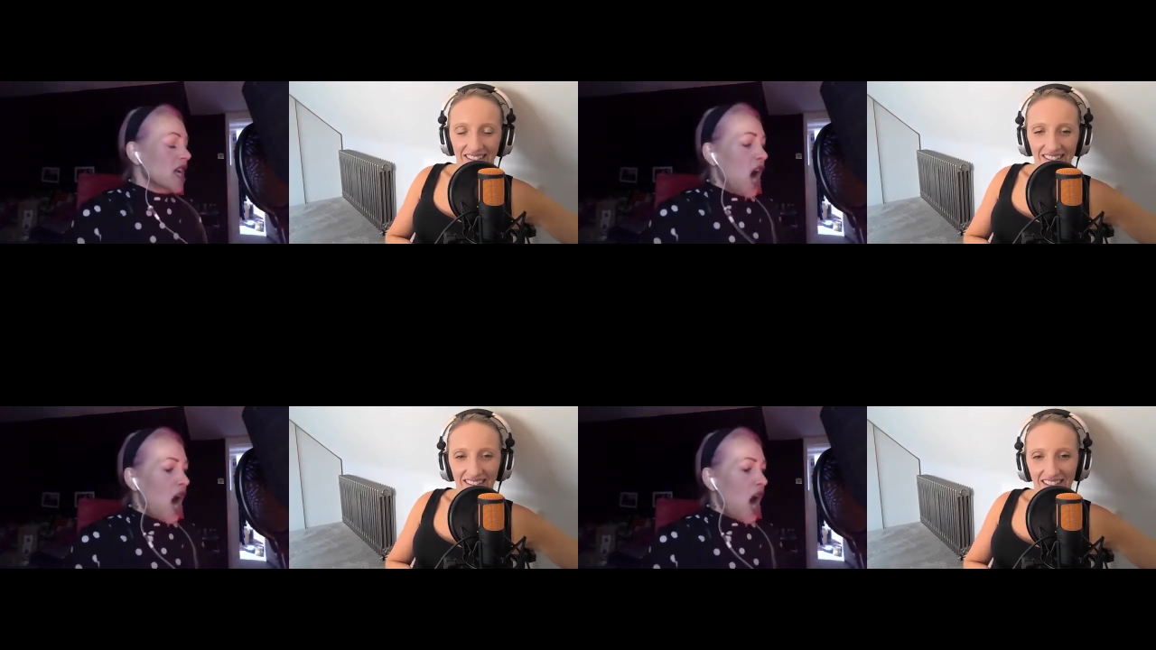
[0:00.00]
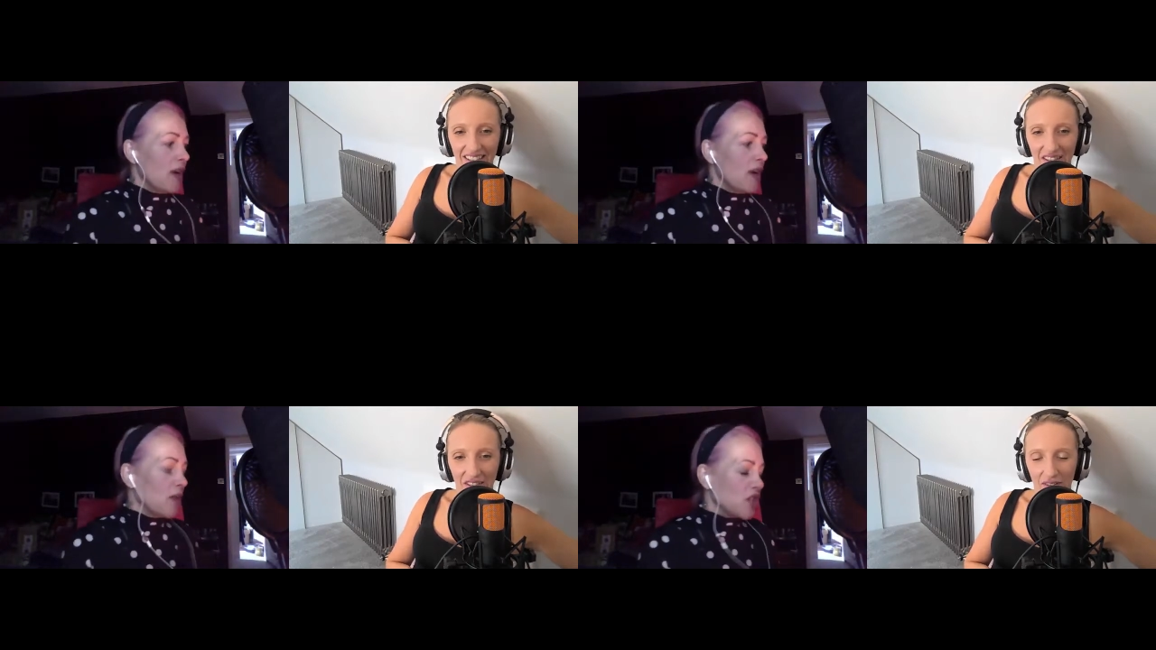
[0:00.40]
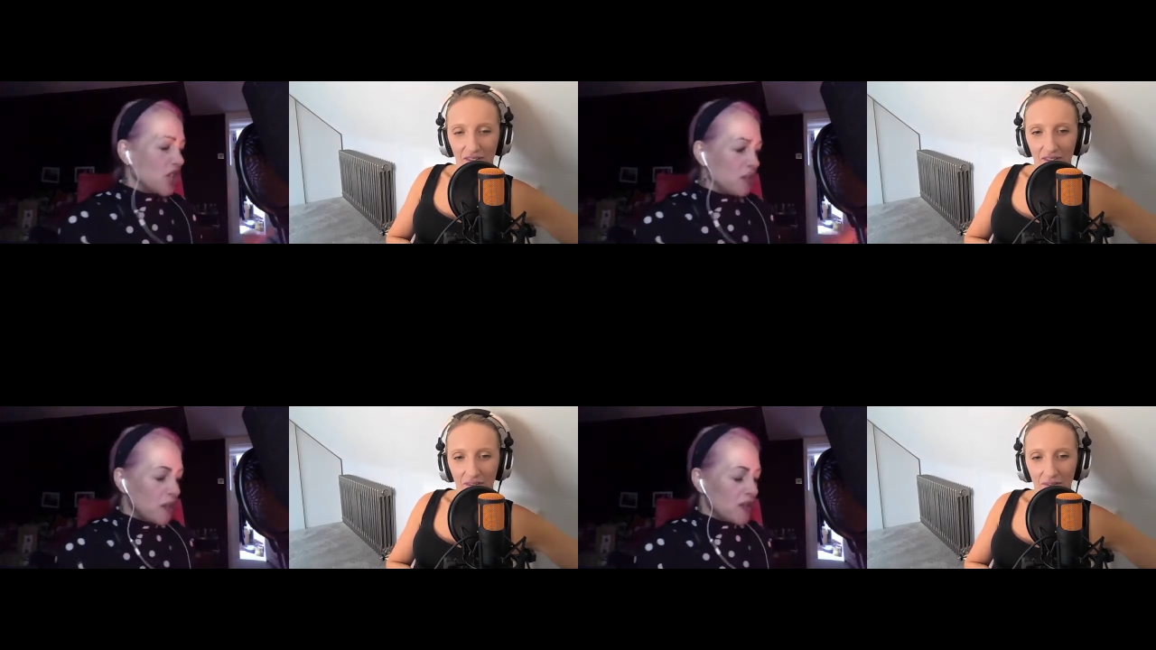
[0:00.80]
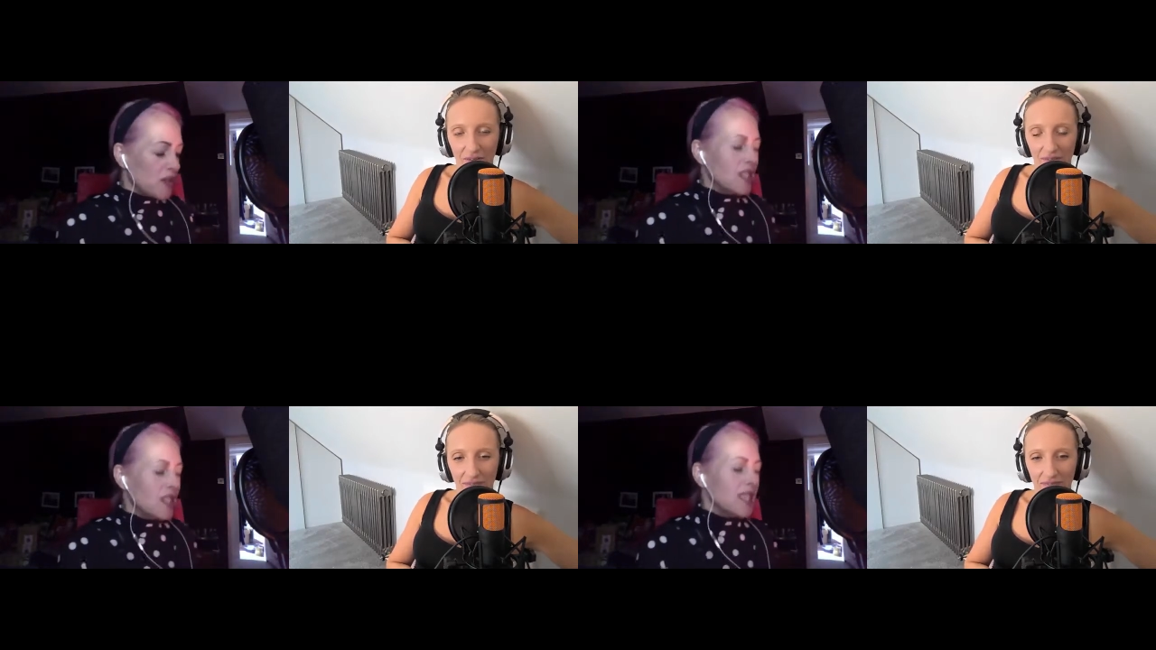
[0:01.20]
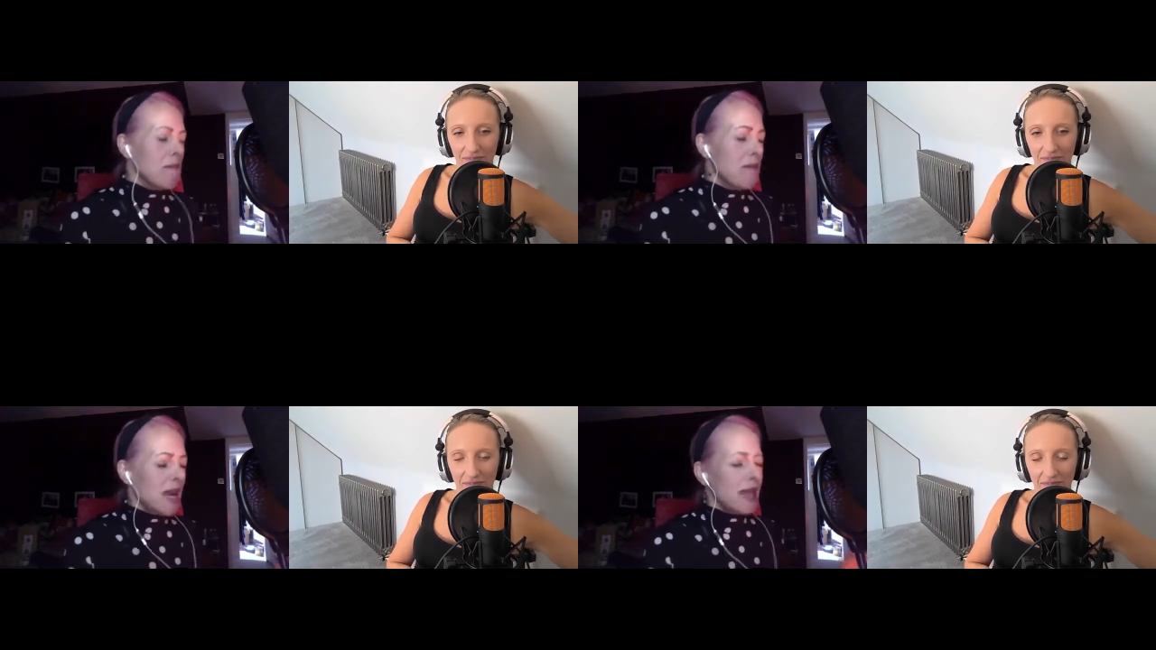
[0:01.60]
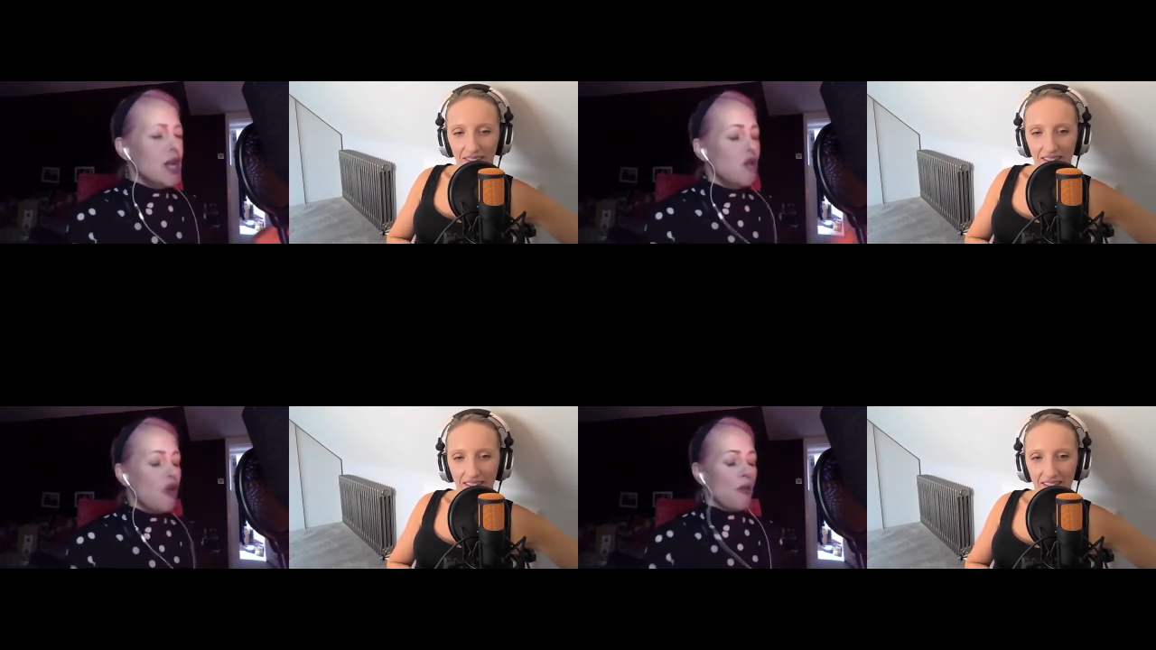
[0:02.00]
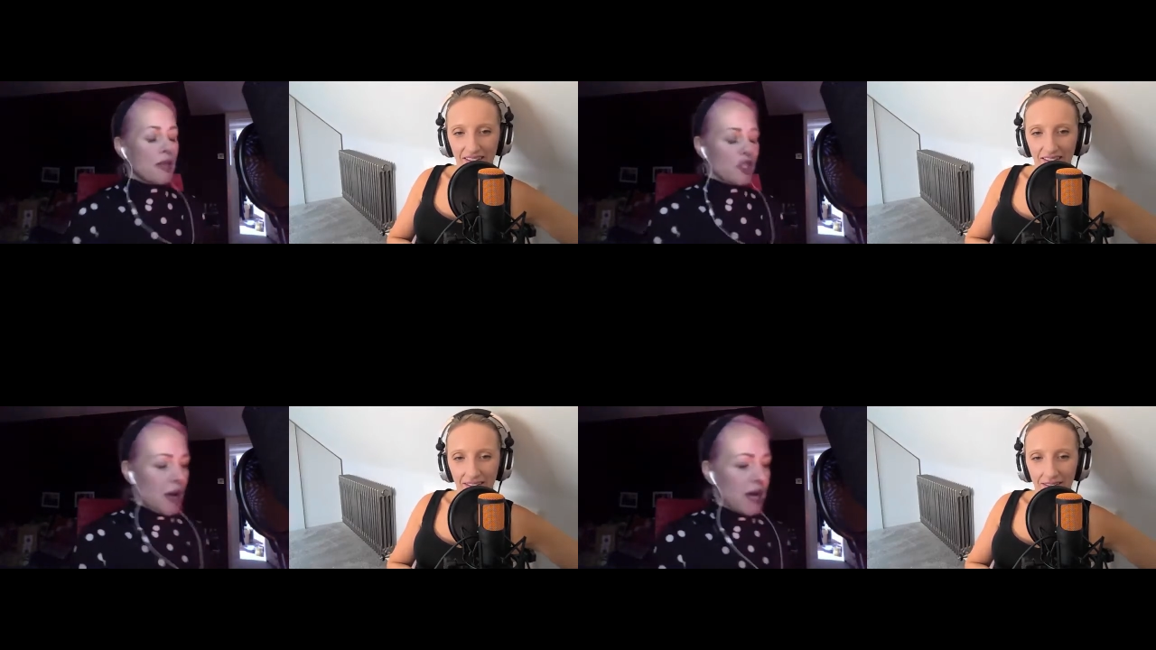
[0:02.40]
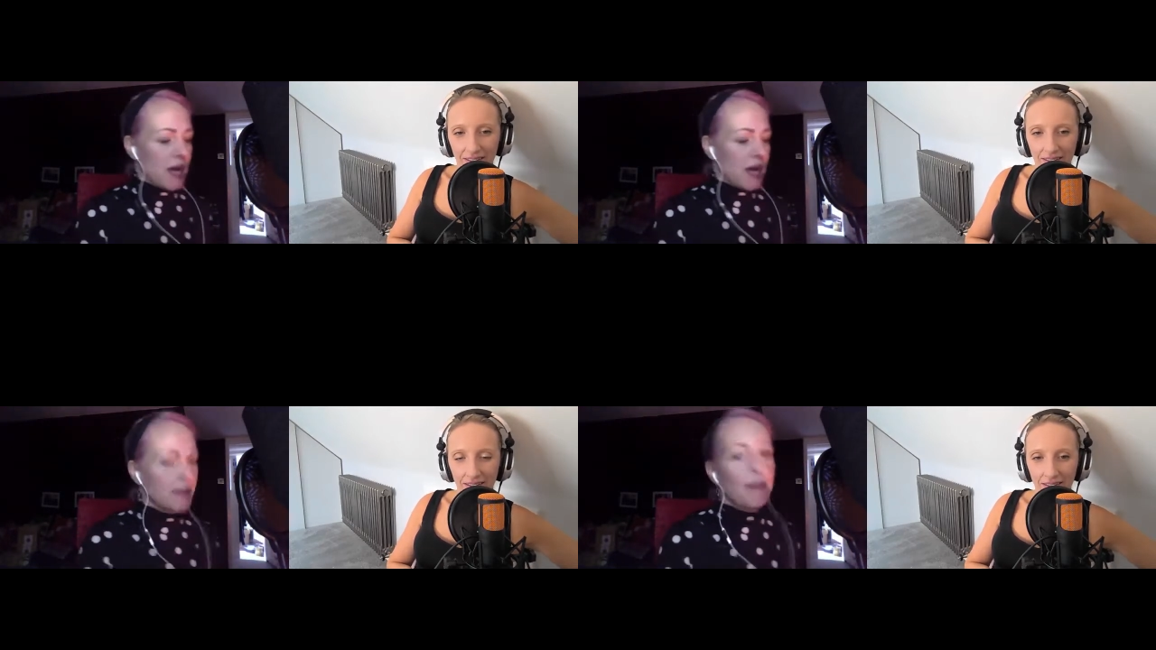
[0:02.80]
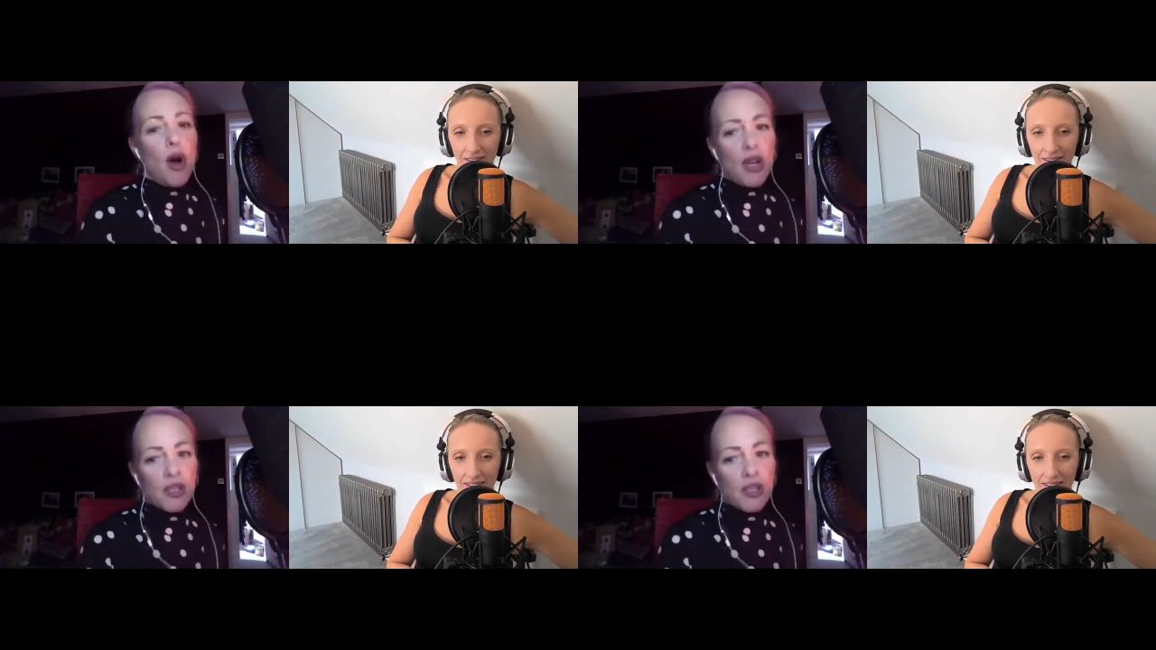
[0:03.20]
Speaker 1: um, when she'd moved into this enormous new house in Barnes,